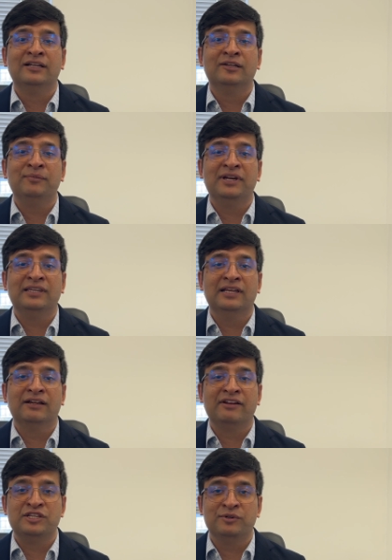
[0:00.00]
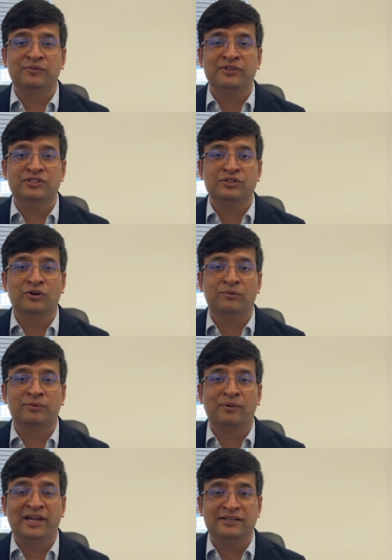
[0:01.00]
made the arrangement with your
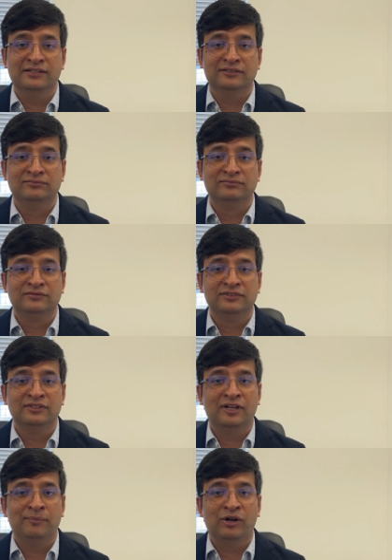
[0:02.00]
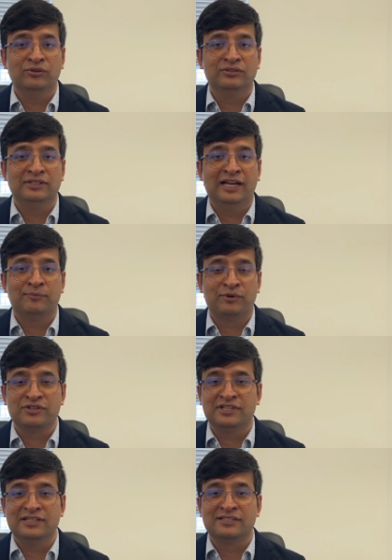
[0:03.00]
provider about that
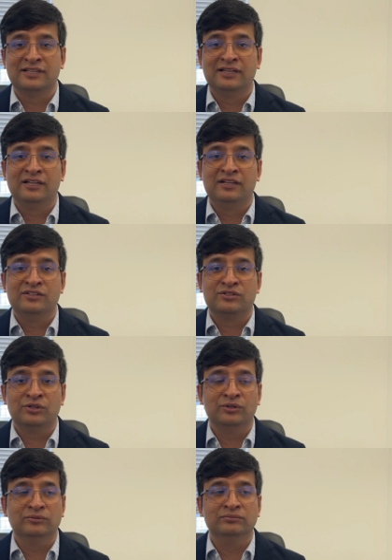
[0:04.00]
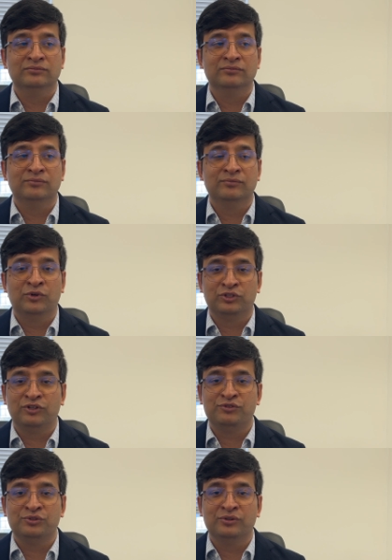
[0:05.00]
process. So both
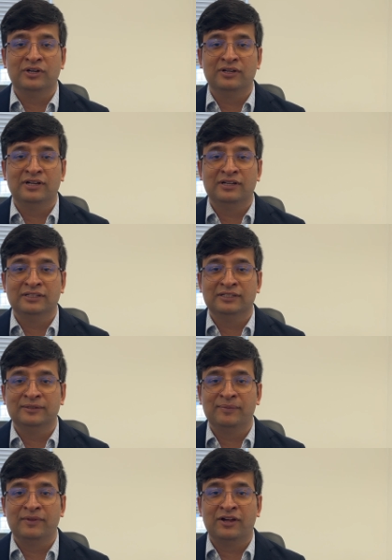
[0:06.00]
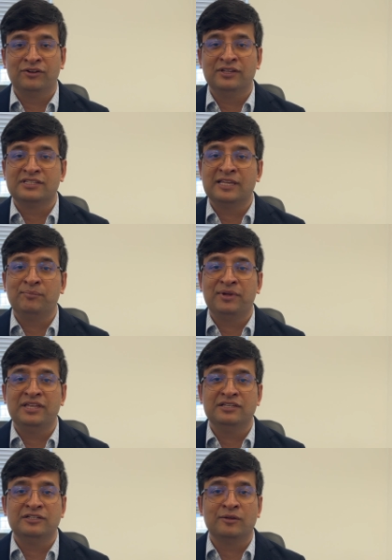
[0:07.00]
of you are on the same
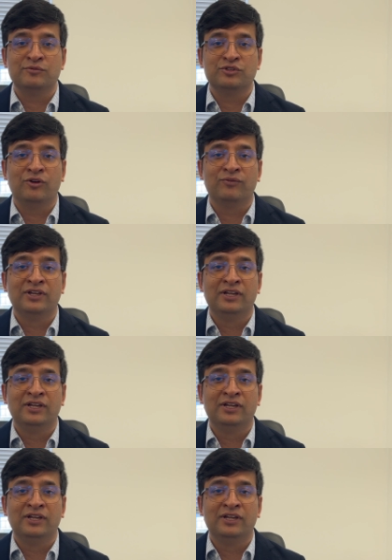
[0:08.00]
page in terms of